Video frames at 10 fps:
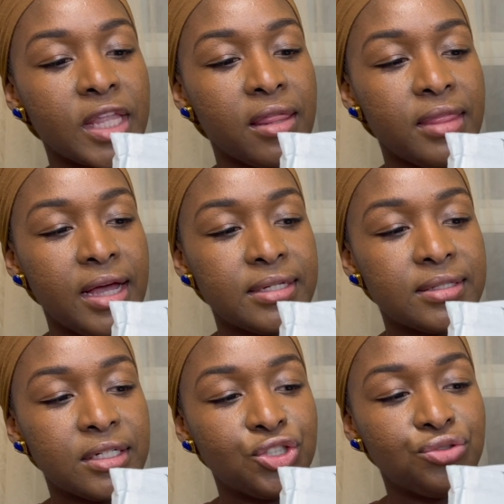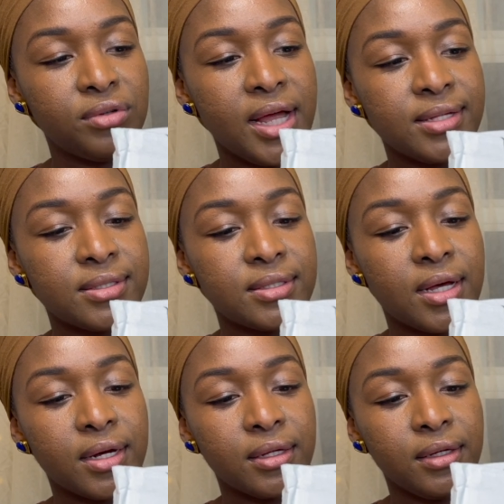That is an address,
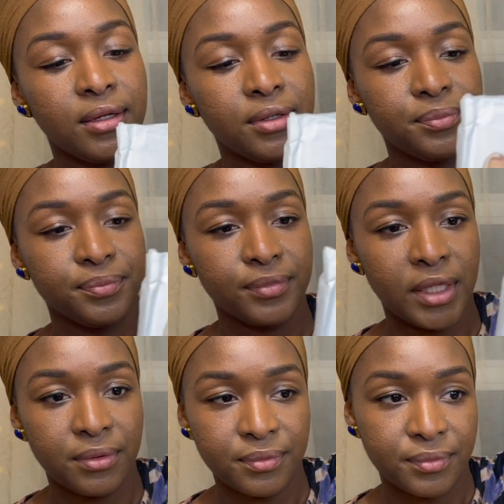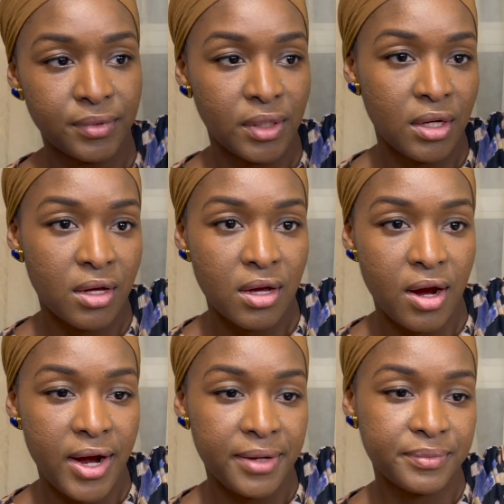not a year. Yeah. All
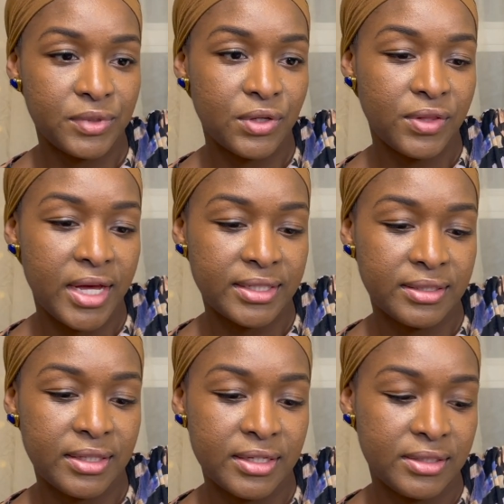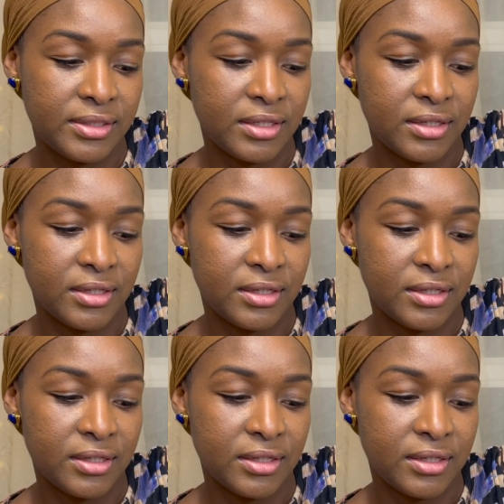right, so that's this